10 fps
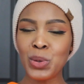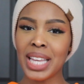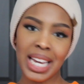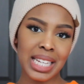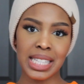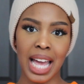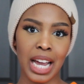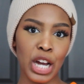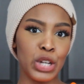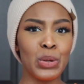who think it's
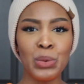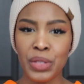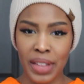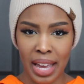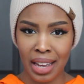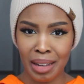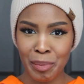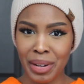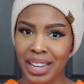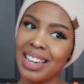like a new thing,
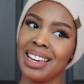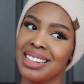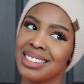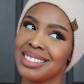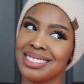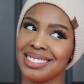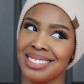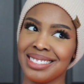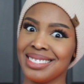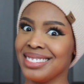but
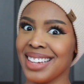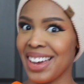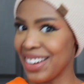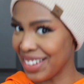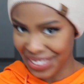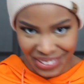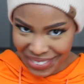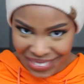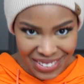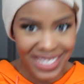
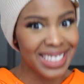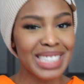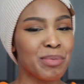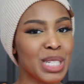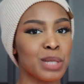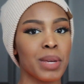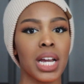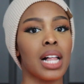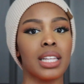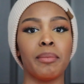no. This bitch has been
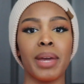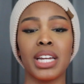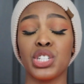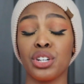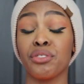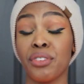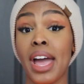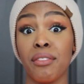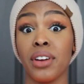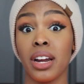calling a manager
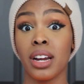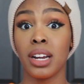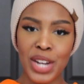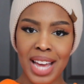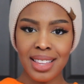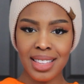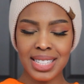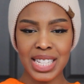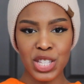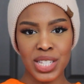forever. So now that the
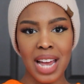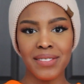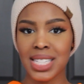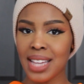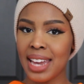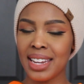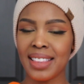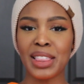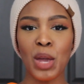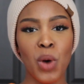sisters have decided
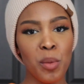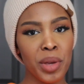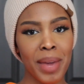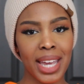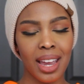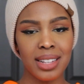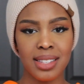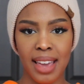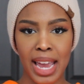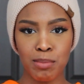that they won't be making it
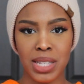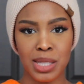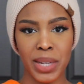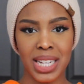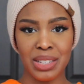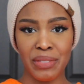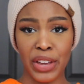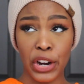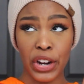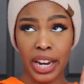to the Hamptons because of
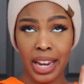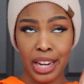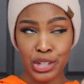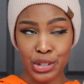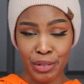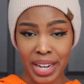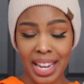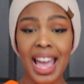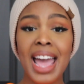their injury,